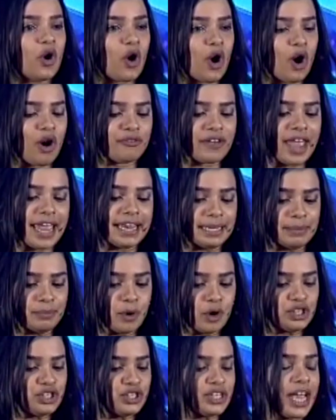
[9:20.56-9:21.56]
CEO of
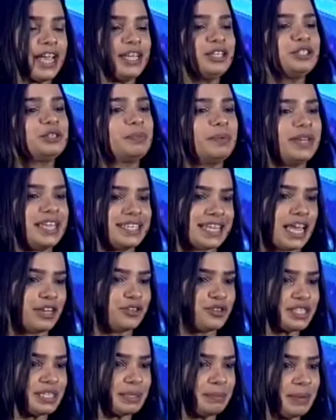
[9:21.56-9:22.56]
Endemol Shine, to
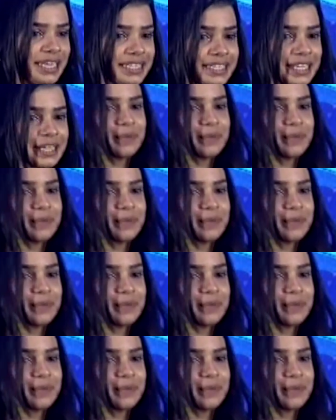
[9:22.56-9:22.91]
please address the